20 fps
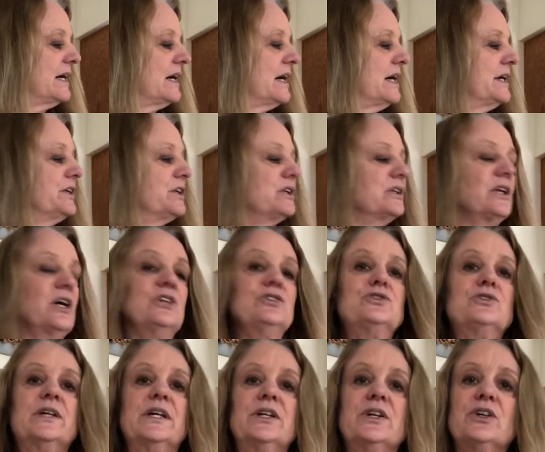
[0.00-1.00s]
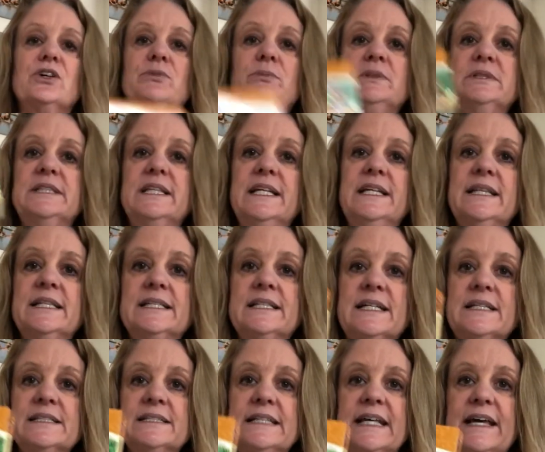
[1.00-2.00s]
You can also get herbal tea that
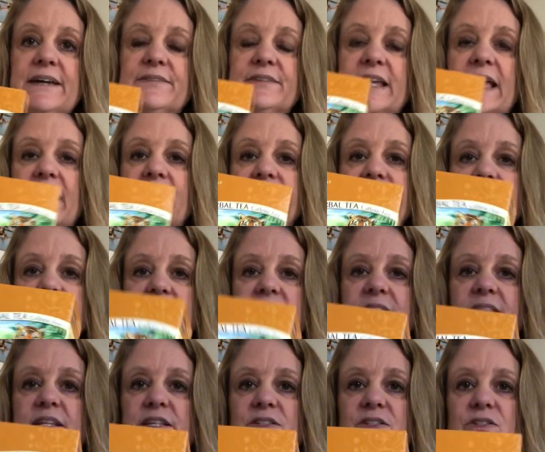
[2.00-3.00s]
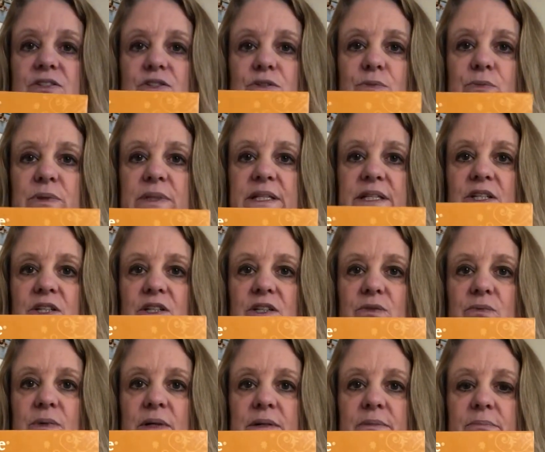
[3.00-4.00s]
doesn't have caffeine. This is a really good
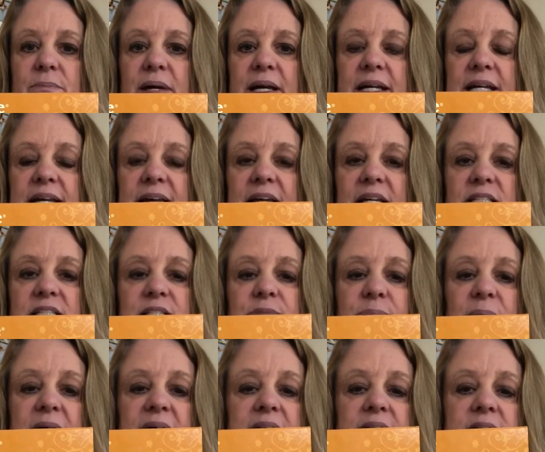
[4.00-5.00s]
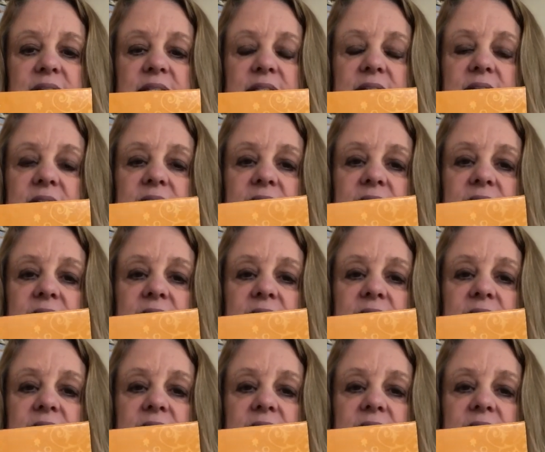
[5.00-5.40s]
one, Bengal Spice,